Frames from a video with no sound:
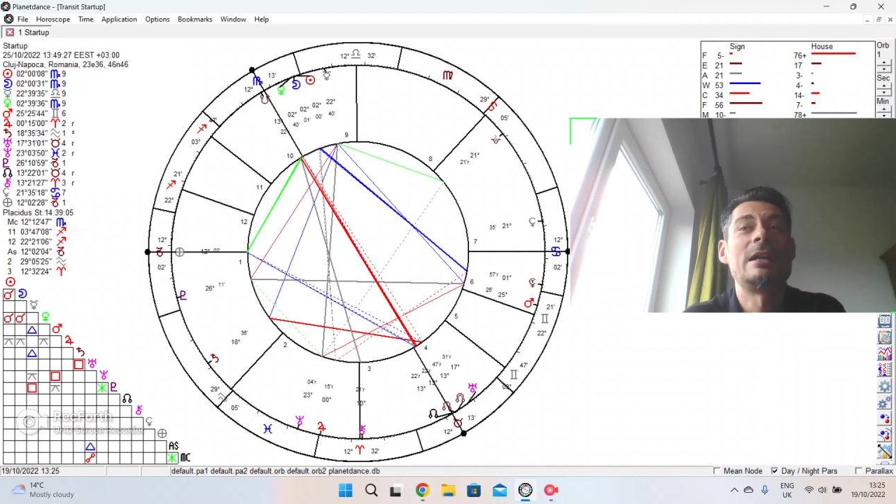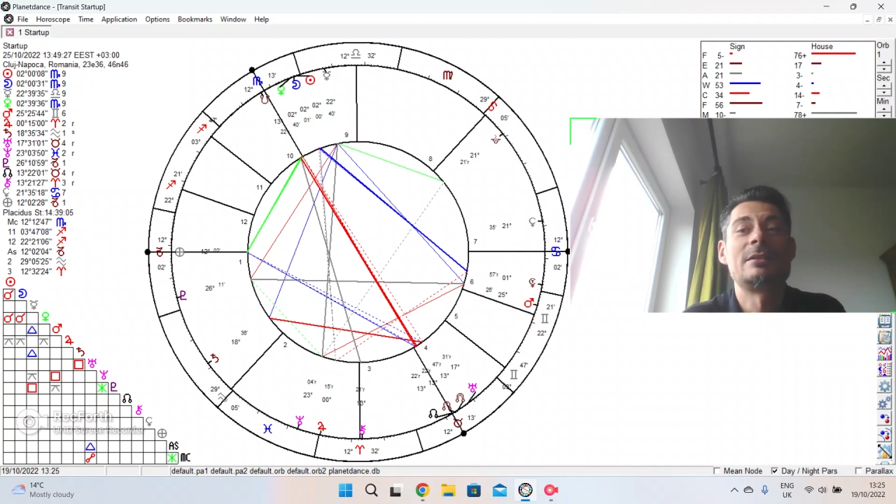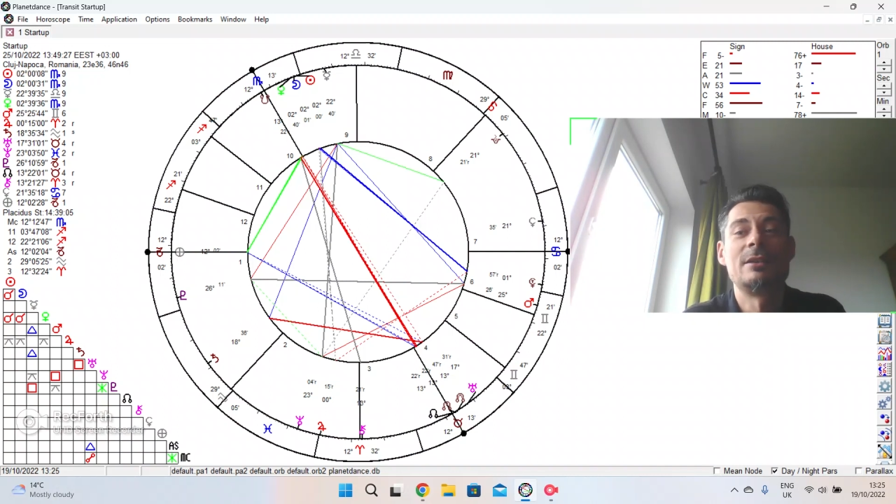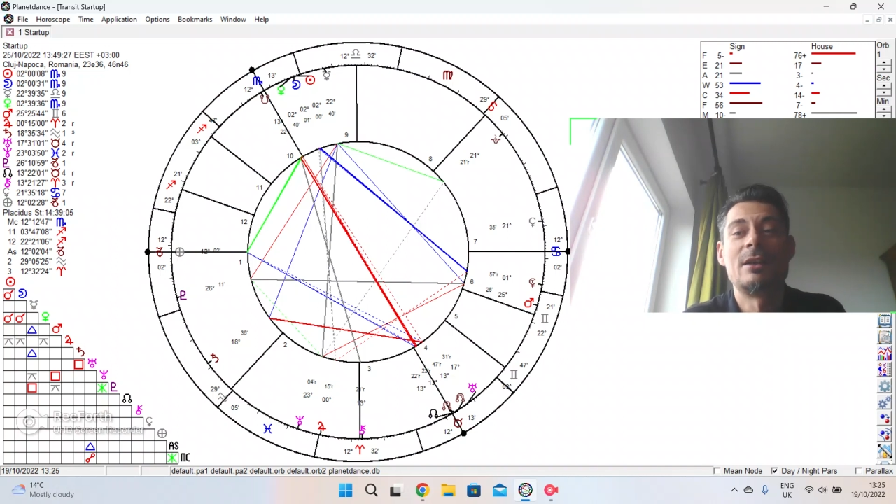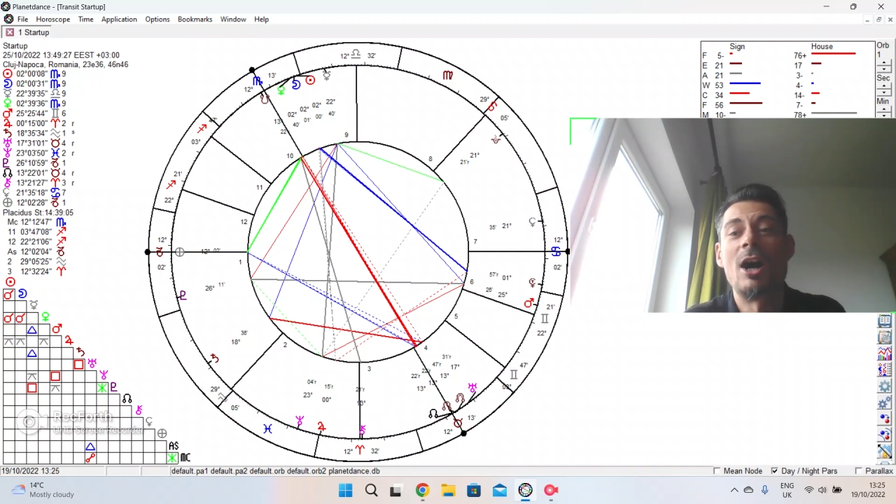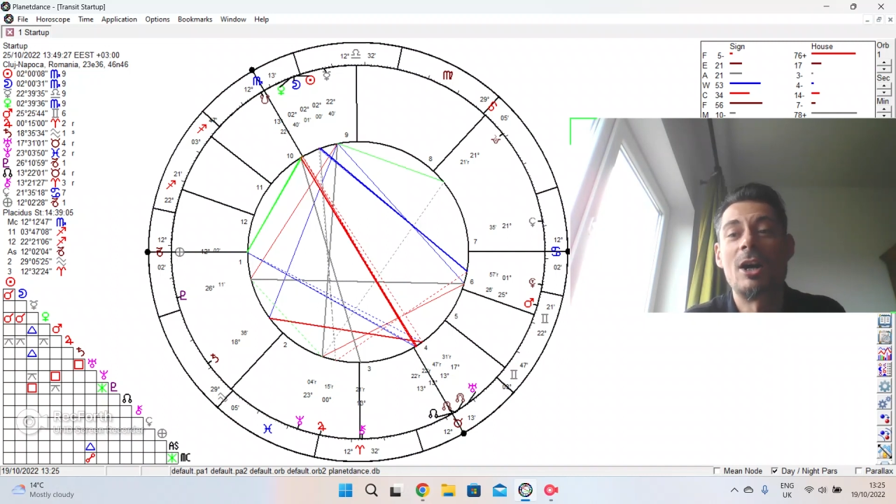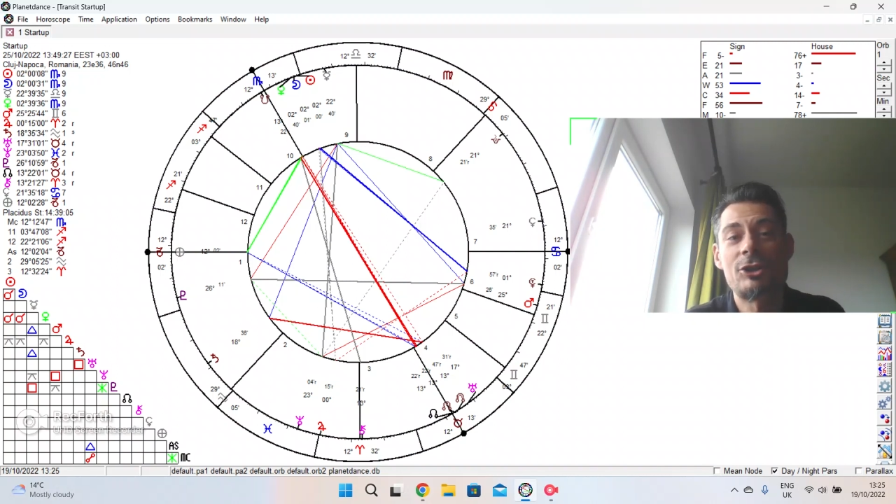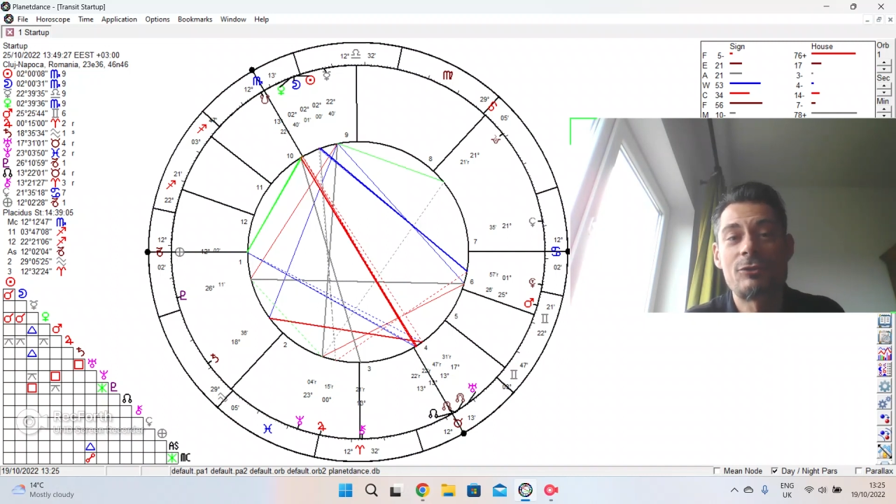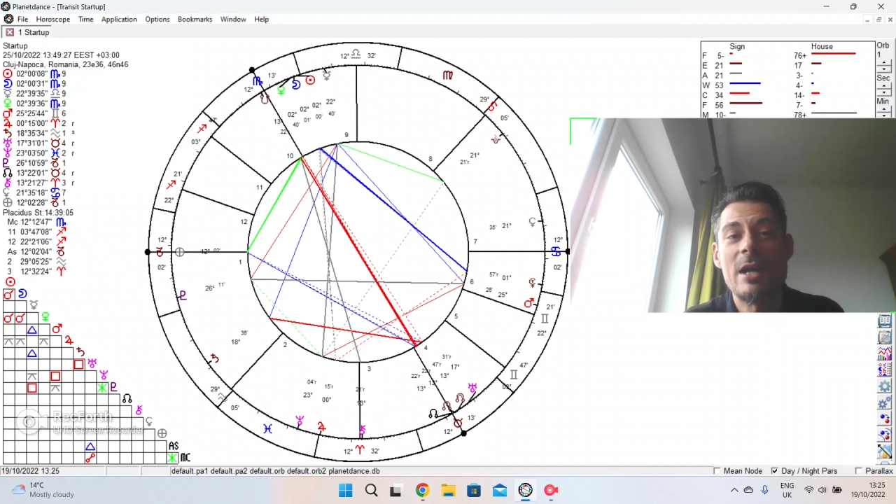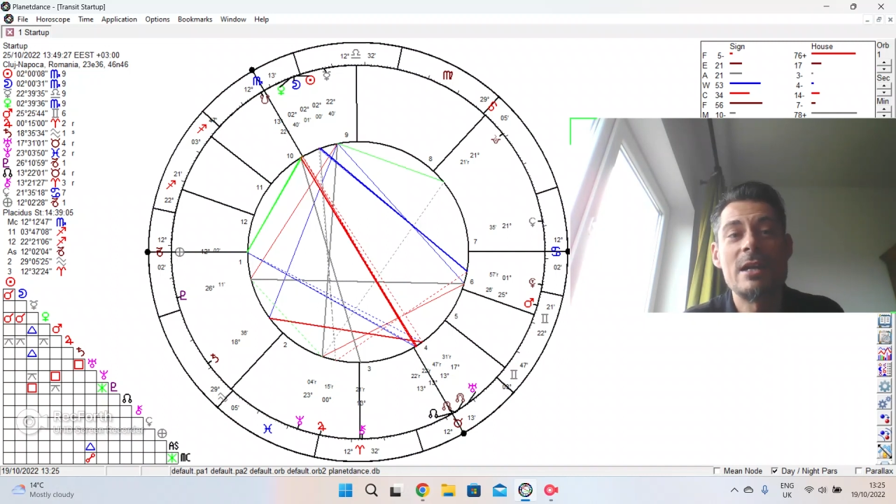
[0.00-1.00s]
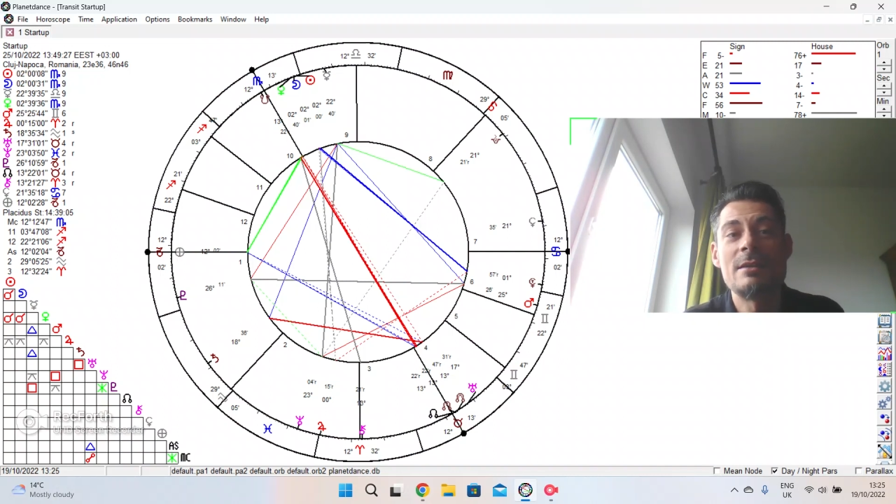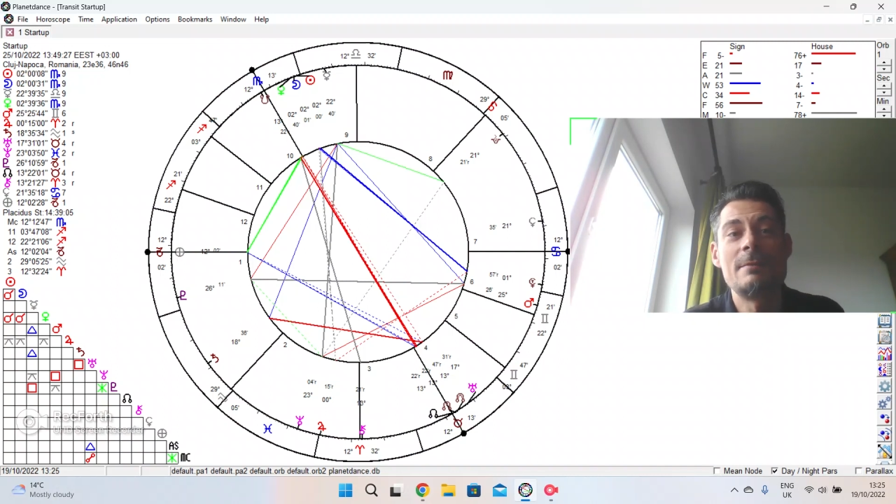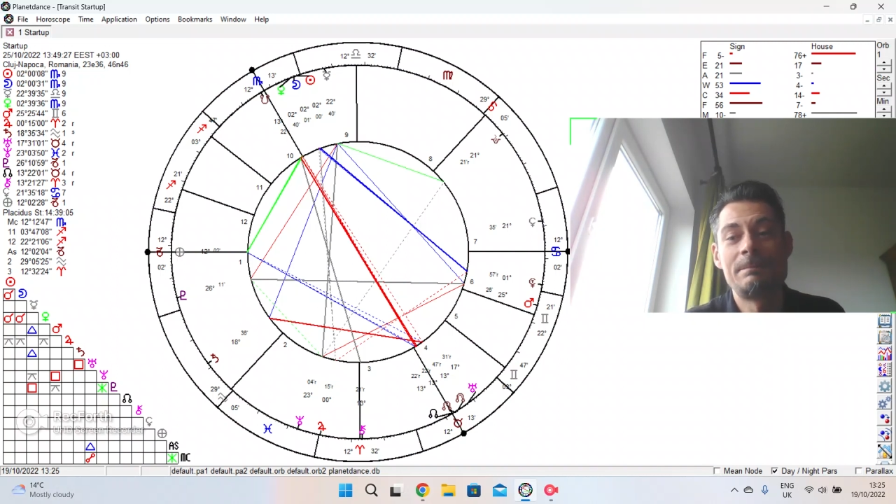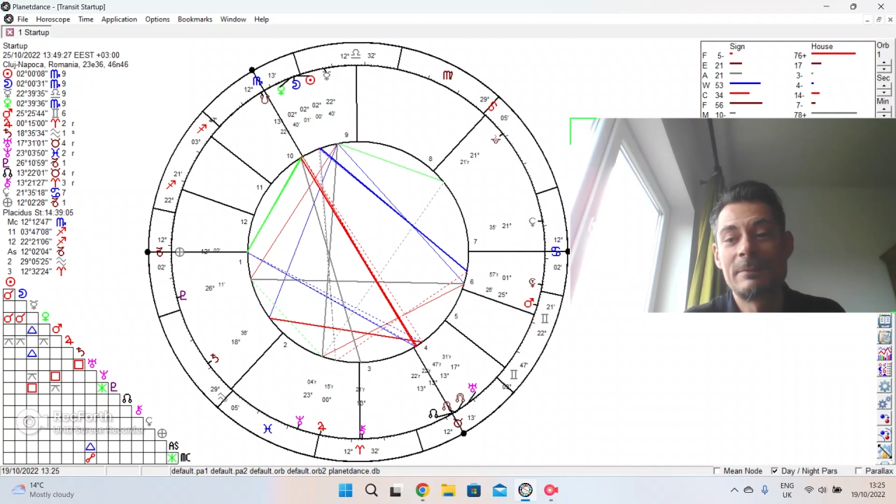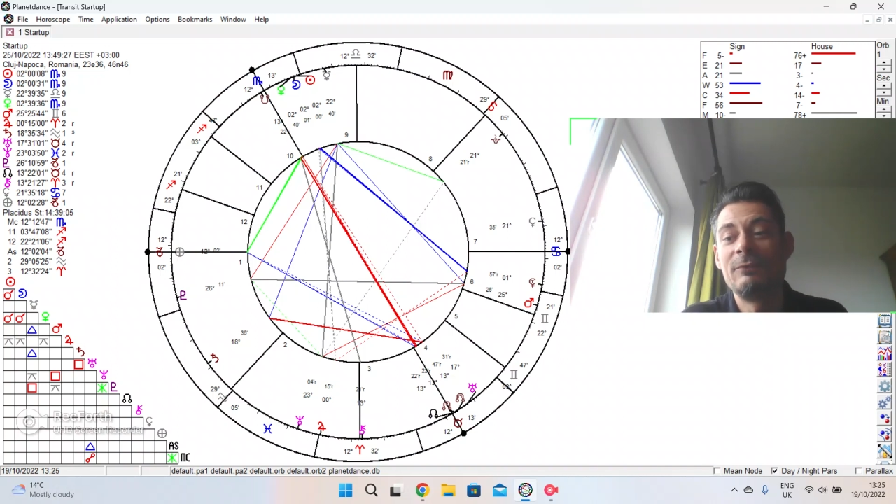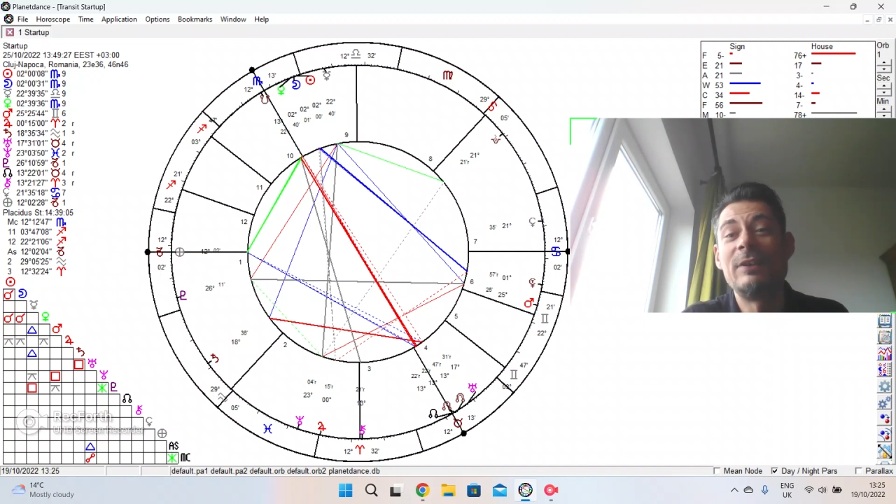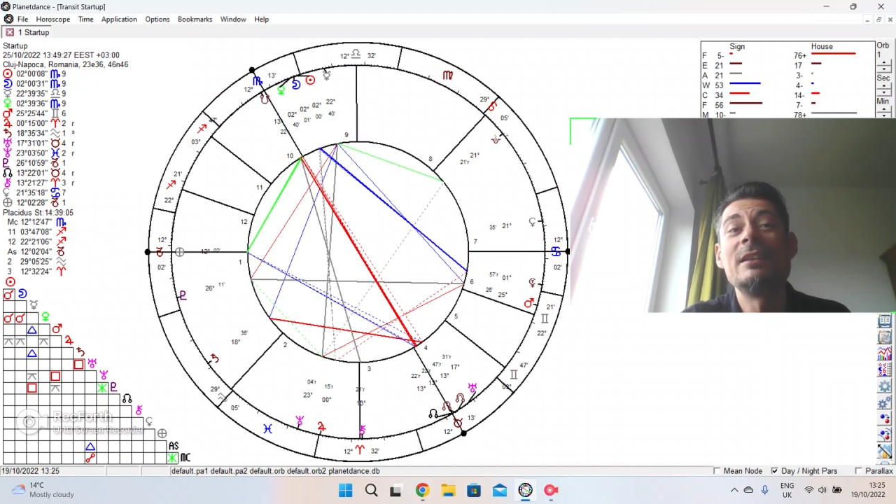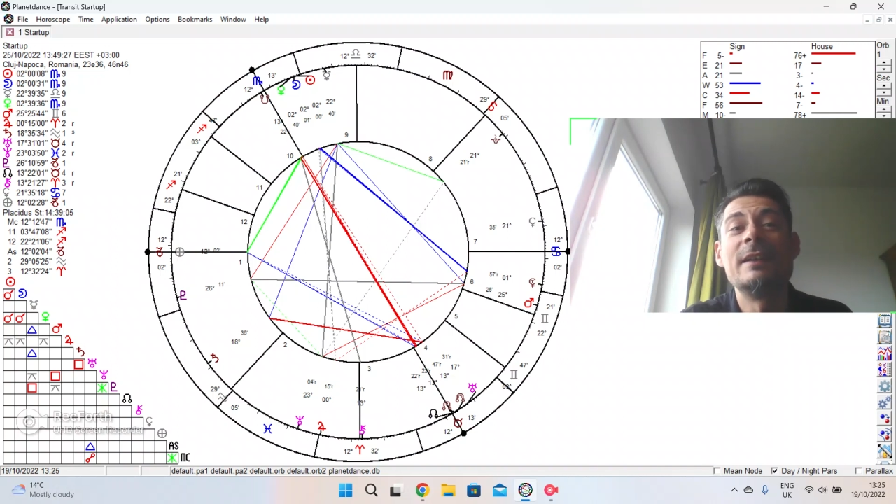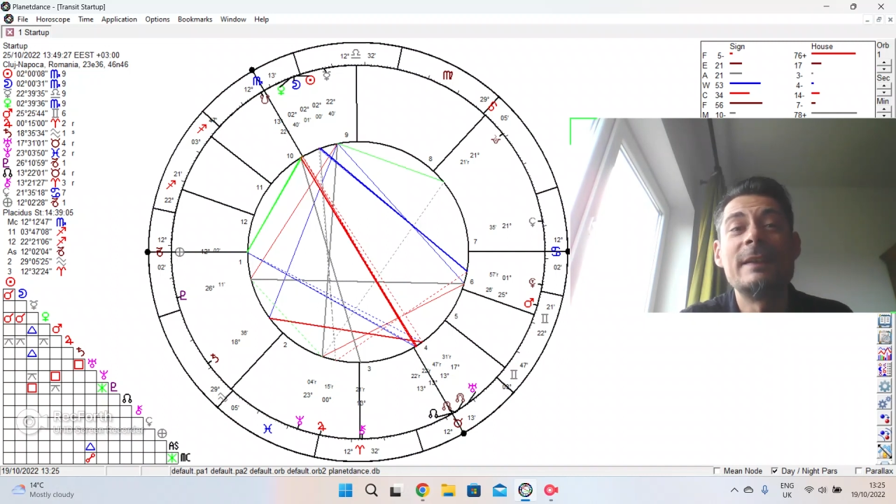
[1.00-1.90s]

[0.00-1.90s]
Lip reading: You alchemized it, so